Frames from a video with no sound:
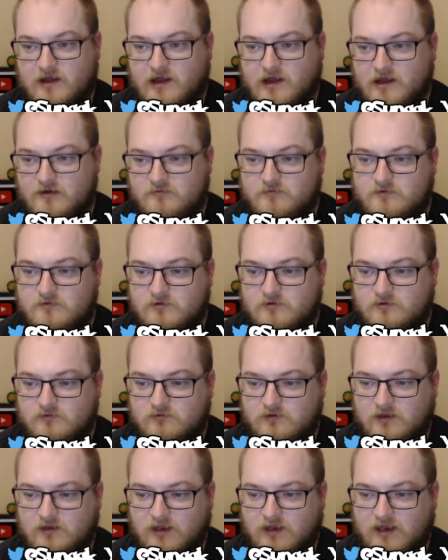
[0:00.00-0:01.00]
I will
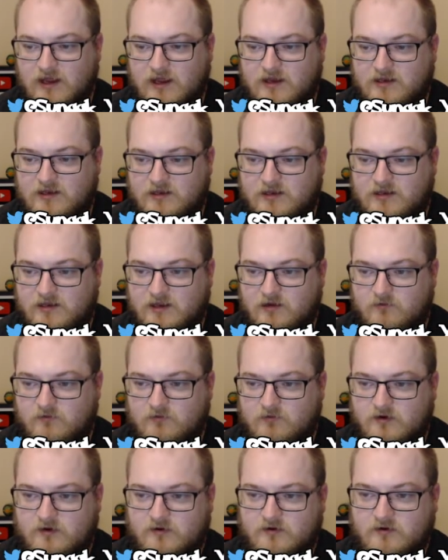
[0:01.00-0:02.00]
gladly get
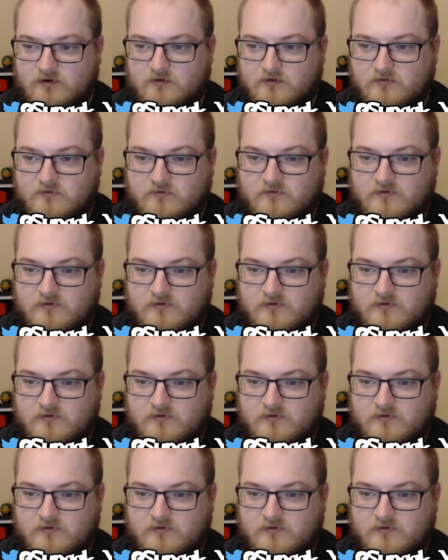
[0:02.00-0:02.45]
rid of